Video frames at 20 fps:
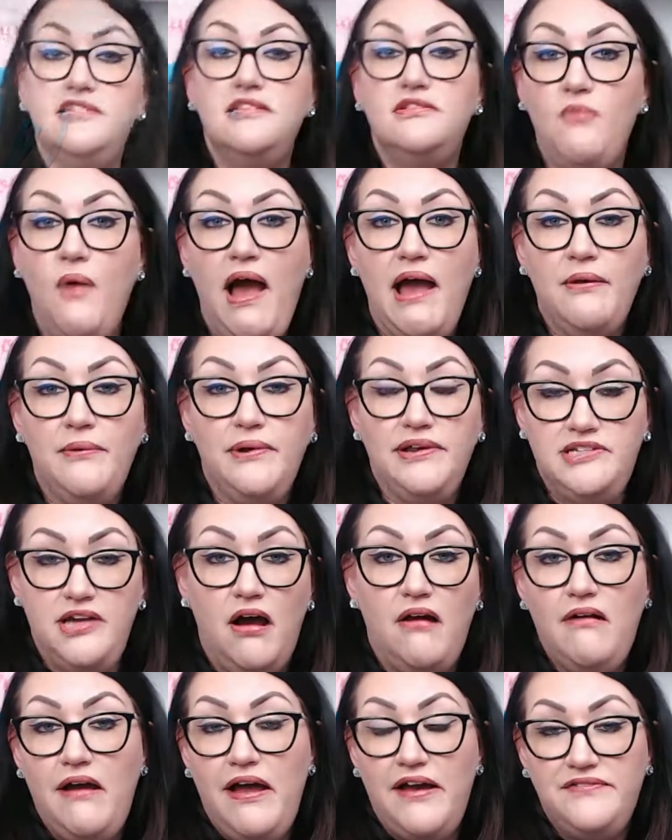why we
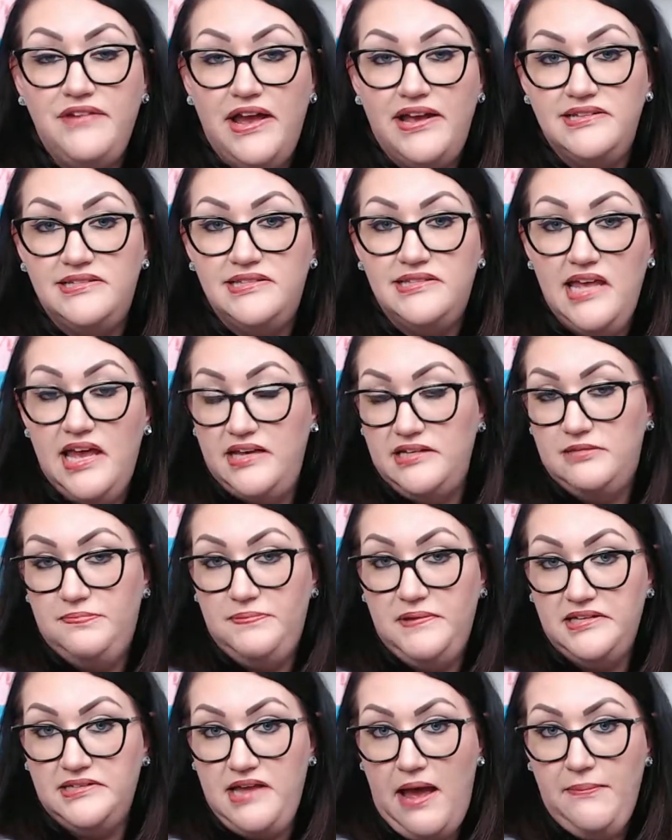don't have nice things,
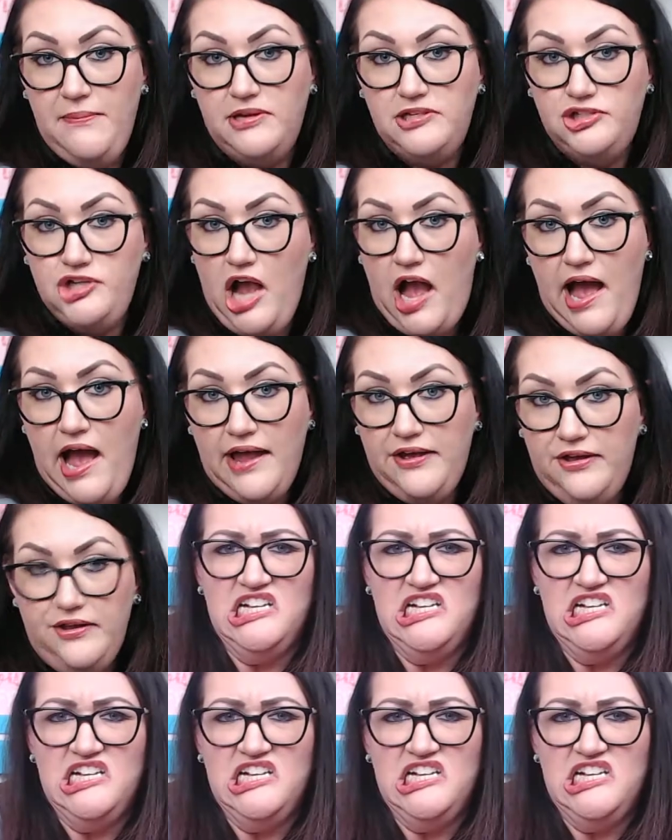because I'm a child.